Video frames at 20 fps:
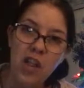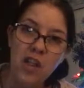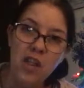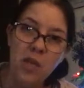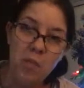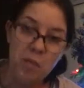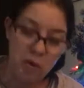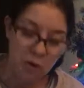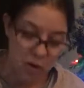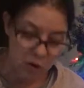The
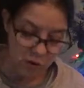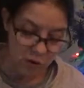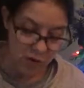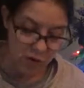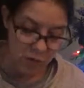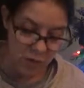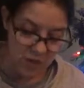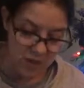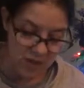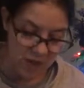
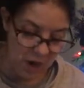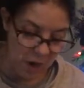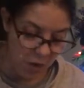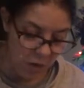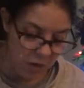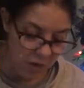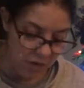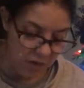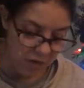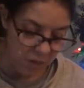proof was the
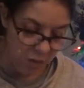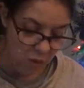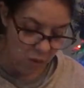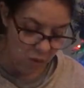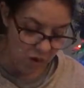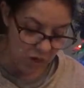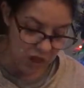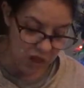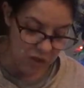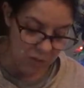odor of
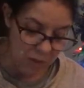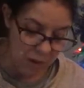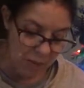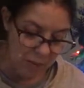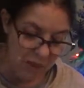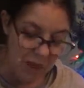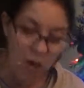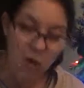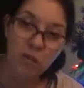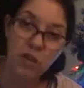porridge
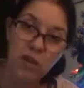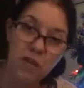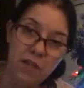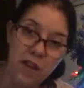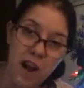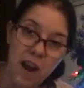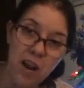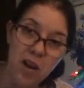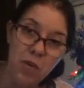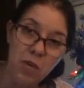bubbling over the
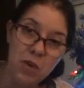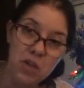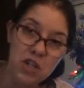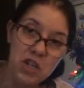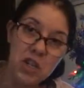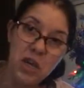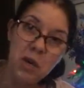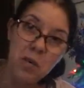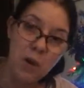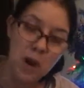fire when
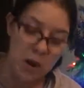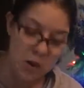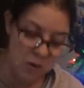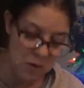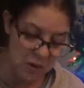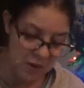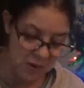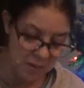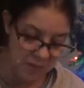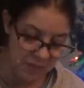she
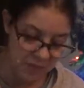awoke.